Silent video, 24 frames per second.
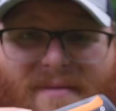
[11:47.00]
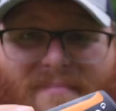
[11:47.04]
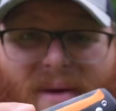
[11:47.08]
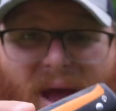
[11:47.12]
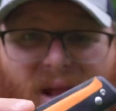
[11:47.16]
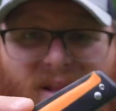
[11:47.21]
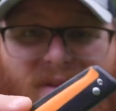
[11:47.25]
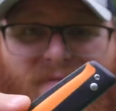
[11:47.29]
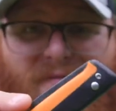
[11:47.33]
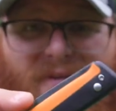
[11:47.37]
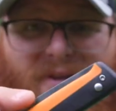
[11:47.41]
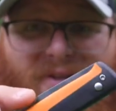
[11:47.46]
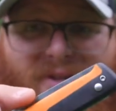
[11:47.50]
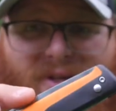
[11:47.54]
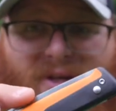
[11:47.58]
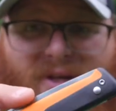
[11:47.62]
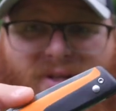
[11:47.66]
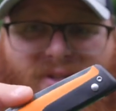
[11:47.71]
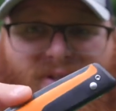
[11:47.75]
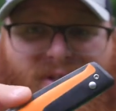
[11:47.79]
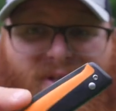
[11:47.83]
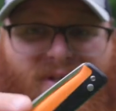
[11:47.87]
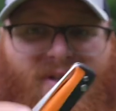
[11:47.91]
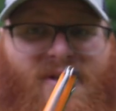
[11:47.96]
it back to
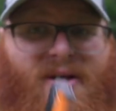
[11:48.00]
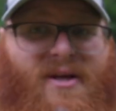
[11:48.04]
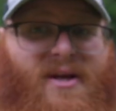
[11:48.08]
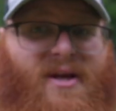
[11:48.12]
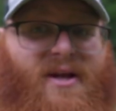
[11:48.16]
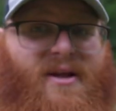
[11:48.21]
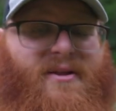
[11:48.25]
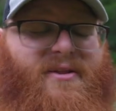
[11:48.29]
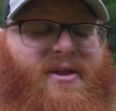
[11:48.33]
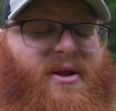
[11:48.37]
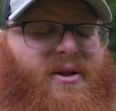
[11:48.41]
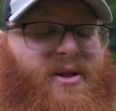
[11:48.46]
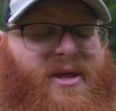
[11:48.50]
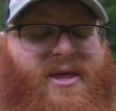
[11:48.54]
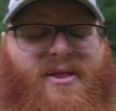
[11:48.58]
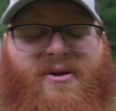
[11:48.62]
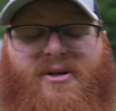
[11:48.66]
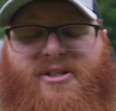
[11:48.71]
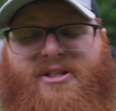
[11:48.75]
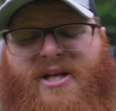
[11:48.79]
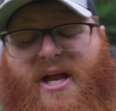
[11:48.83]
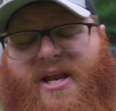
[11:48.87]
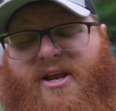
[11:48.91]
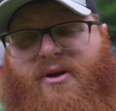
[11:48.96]
Fiskars and they'll either
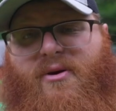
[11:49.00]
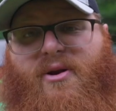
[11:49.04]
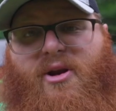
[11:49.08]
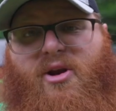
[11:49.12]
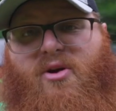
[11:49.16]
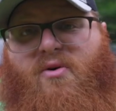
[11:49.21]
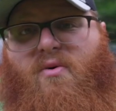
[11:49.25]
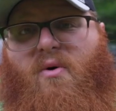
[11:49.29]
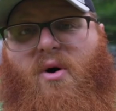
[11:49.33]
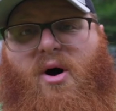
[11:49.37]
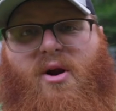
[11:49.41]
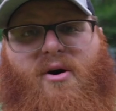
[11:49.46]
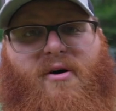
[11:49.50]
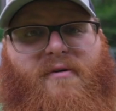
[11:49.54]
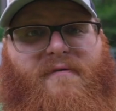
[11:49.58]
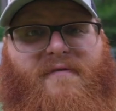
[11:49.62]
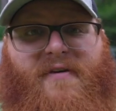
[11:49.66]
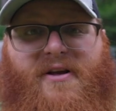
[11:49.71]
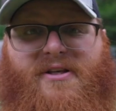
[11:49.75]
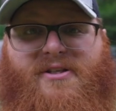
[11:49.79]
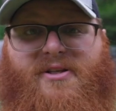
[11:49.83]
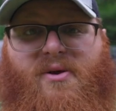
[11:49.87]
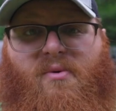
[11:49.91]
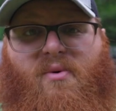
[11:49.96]
send you a new one or
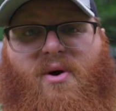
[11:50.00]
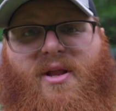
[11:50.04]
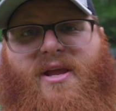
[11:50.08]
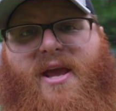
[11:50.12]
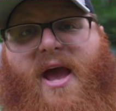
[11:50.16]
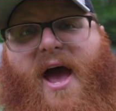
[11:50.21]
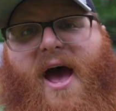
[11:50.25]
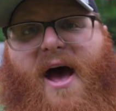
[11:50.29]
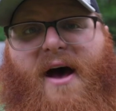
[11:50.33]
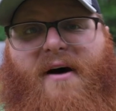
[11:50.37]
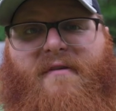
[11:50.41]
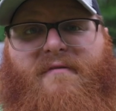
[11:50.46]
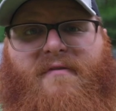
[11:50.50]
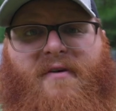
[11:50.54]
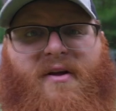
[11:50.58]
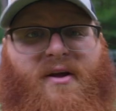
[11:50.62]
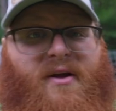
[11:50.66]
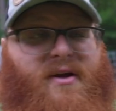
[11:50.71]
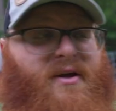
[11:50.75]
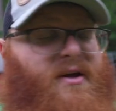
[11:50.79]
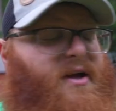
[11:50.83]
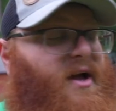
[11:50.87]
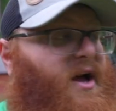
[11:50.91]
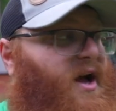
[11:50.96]
fix the one you have.
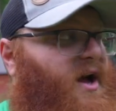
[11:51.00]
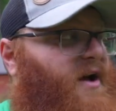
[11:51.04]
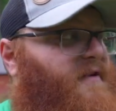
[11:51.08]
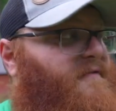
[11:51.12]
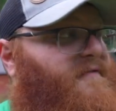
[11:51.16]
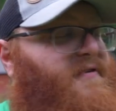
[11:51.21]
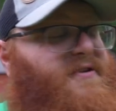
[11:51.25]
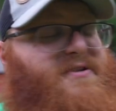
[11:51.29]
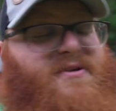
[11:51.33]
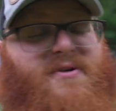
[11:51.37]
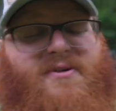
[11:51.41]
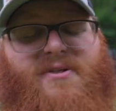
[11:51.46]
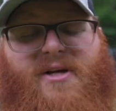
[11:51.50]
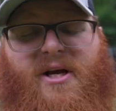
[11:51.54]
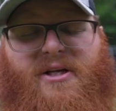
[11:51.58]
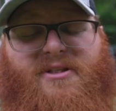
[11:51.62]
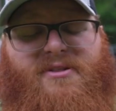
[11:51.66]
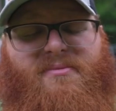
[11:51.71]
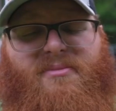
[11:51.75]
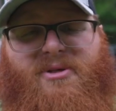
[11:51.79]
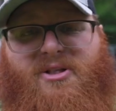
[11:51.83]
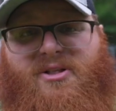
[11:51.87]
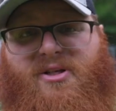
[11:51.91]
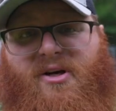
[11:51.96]
Fiskars
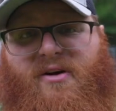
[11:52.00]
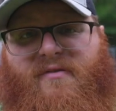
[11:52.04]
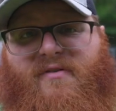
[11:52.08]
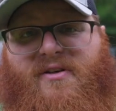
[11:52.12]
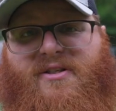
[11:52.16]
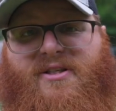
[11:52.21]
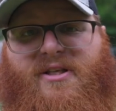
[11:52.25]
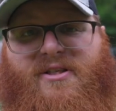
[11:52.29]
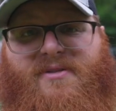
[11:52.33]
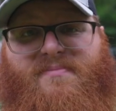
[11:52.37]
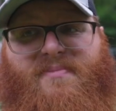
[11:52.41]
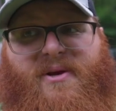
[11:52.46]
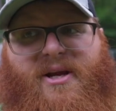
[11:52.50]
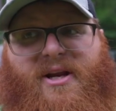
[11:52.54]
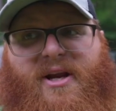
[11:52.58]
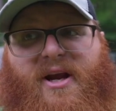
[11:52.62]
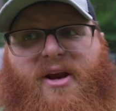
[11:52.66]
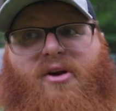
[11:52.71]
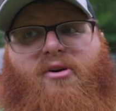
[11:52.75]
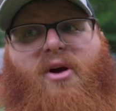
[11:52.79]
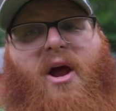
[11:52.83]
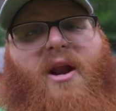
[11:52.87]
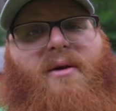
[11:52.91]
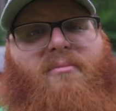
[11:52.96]
customer service has been
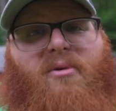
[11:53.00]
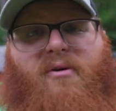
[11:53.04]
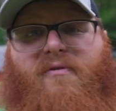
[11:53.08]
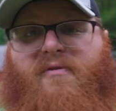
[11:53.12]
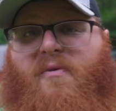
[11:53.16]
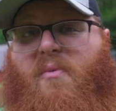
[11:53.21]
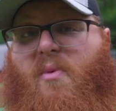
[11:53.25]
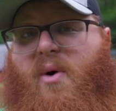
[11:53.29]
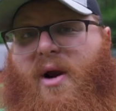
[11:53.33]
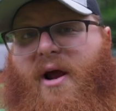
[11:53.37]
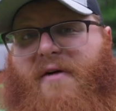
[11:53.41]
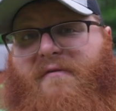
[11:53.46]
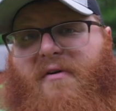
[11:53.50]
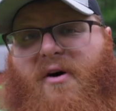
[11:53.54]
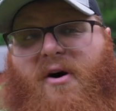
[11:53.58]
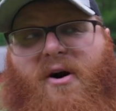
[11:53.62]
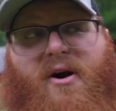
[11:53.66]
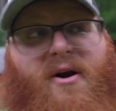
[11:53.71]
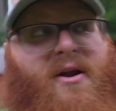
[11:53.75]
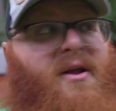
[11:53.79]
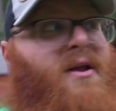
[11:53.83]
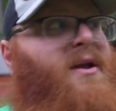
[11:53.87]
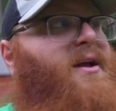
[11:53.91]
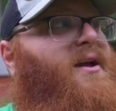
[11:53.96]
incredible from what I've
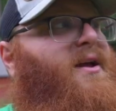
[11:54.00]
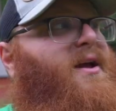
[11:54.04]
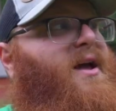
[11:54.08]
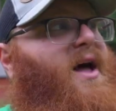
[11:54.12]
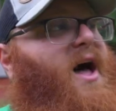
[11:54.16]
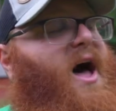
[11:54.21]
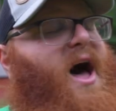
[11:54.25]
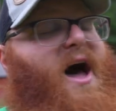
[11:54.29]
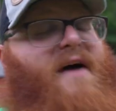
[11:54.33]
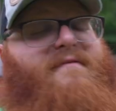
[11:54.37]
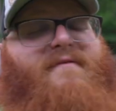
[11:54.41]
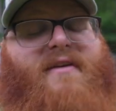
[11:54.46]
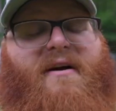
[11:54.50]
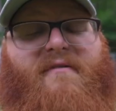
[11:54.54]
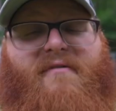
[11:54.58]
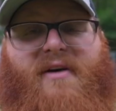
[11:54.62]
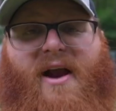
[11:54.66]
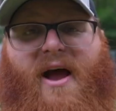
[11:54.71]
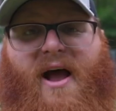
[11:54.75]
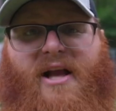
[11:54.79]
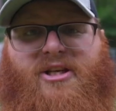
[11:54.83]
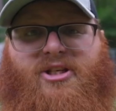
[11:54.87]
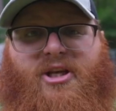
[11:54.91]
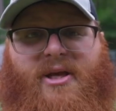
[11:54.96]
heard. I've never
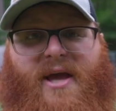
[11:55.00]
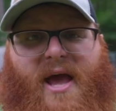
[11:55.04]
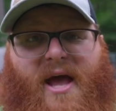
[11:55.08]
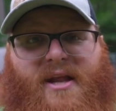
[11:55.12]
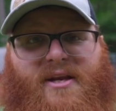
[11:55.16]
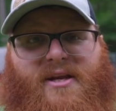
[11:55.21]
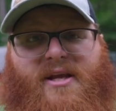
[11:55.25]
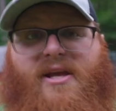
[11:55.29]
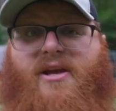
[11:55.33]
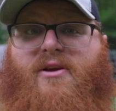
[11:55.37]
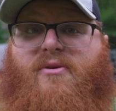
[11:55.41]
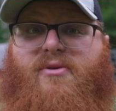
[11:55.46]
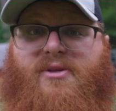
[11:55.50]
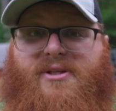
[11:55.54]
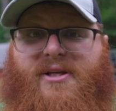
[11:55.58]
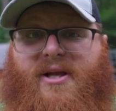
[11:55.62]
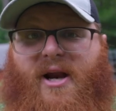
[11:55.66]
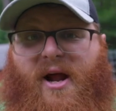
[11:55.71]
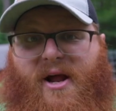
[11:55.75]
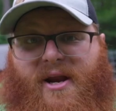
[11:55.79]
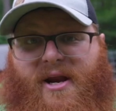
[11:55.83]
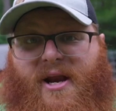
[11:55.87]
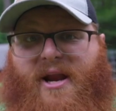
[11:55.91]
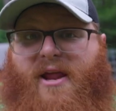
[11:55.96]
actually had to use it
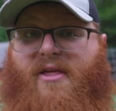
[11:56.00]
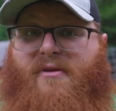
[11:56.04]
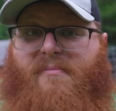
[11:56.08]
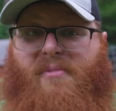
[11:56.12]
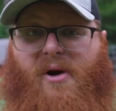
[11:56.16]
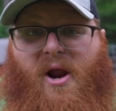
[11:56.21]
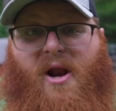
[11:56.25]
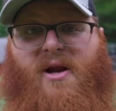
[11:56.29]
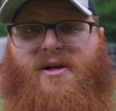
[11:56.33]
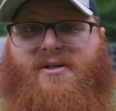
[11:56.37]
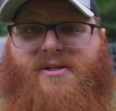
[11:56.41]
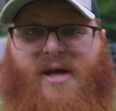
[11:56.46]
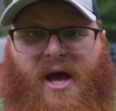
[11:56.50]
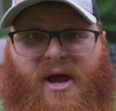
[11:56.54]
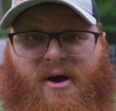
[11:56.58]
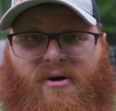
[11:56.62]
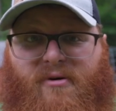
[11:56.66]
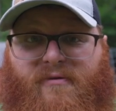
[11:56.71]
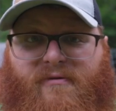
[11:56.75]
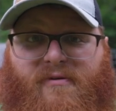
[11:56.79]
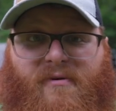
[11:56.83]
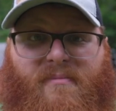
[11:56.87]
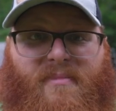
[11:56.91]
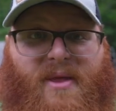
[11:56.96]
on any of the products I
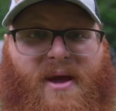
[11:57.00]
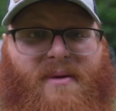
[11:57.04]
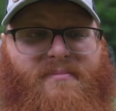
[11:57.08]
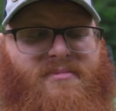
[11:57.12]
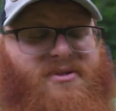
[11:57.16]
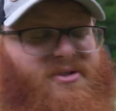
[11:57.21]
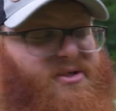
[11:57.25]
own from them,